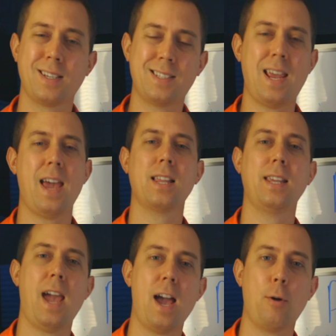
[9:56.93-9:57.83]

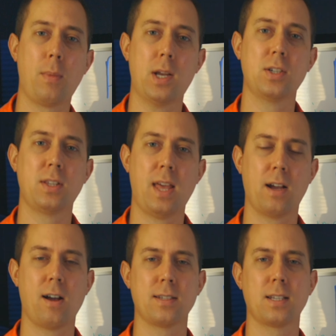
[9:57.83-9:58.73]
exactly how much
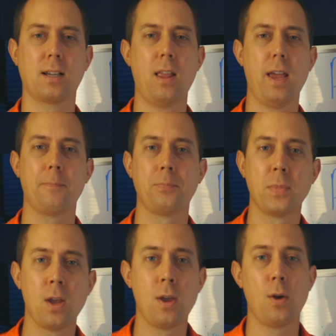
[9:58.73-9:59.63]
that cost a client,
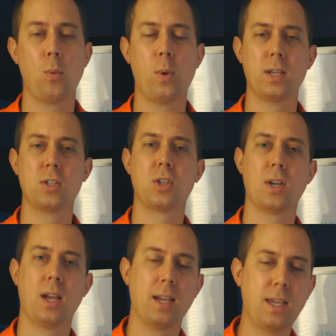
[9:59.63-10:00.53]

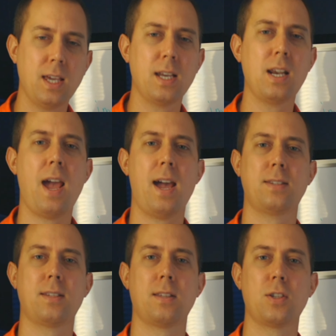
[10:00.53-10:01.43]
which again
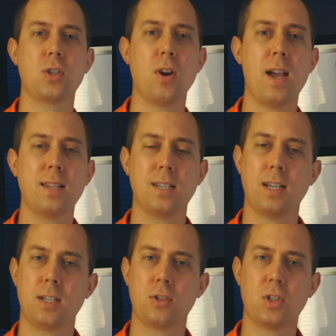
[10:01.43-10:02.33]
adds to the stress
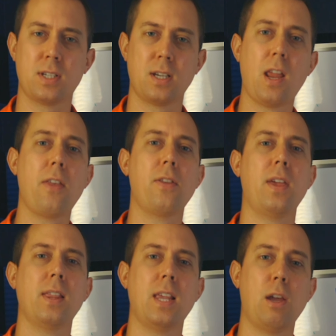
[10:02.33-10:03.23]
and is just another thing that